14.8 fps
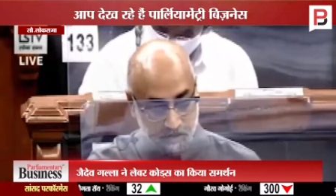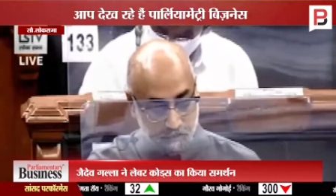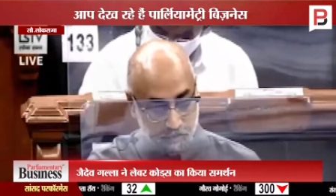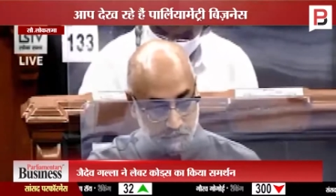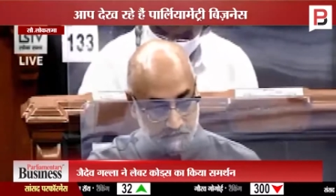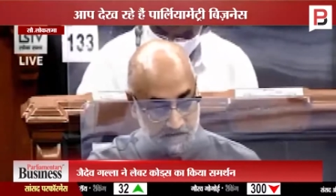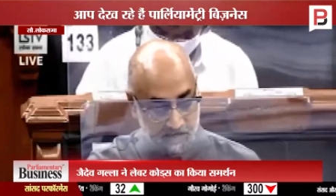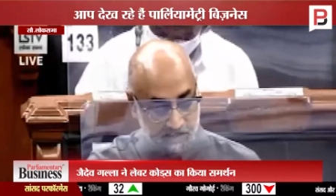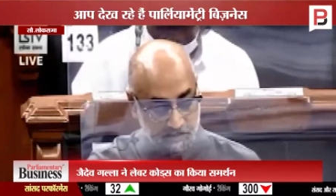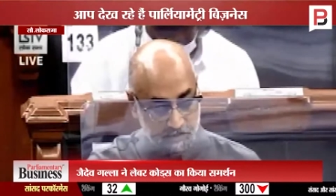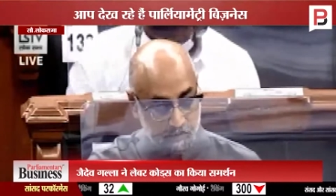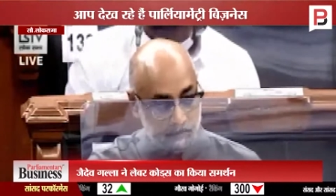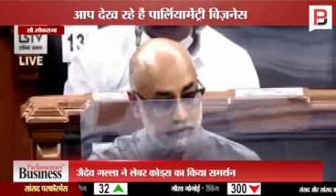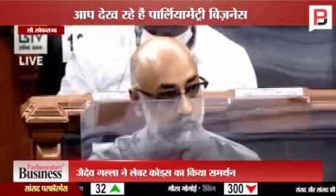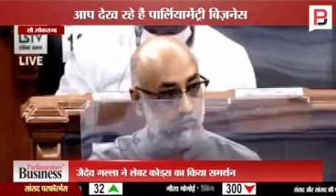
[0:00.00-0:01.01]
to the prevailing
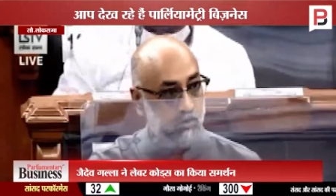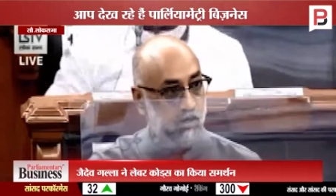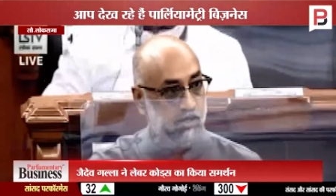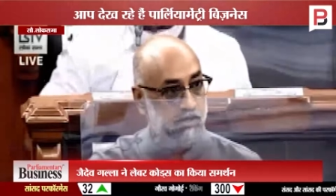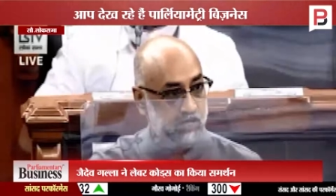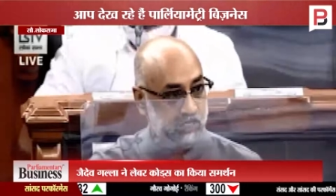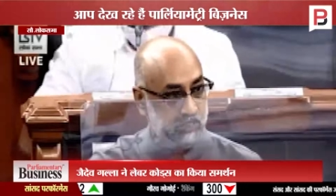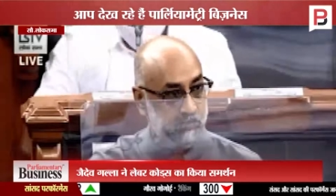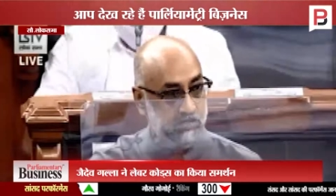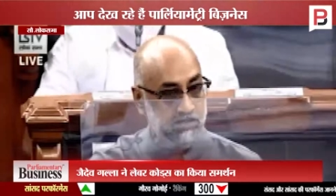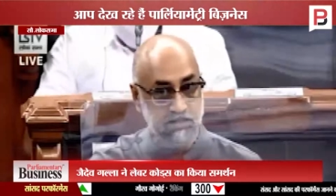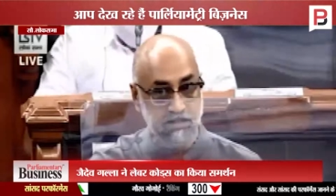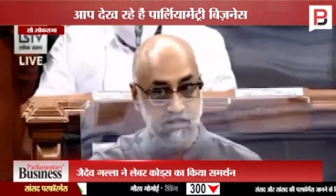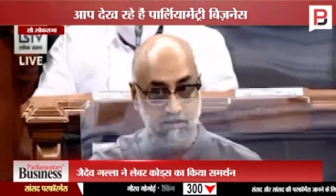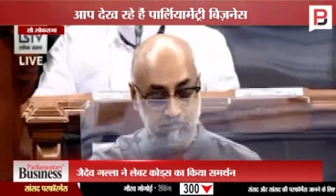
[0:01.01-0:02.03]
Supreme Court
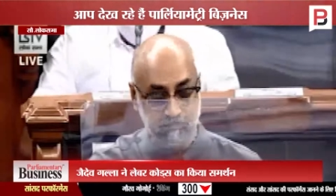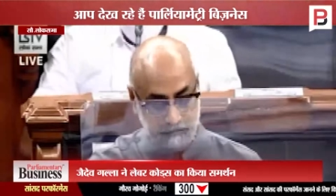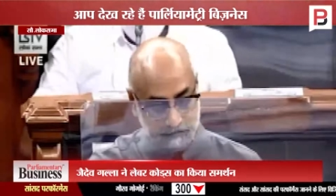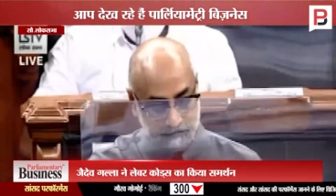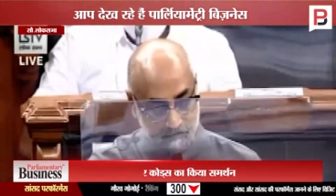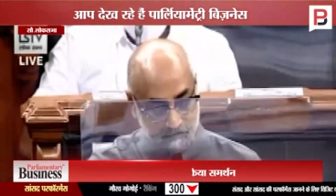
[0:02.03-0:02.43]
judgment, sir?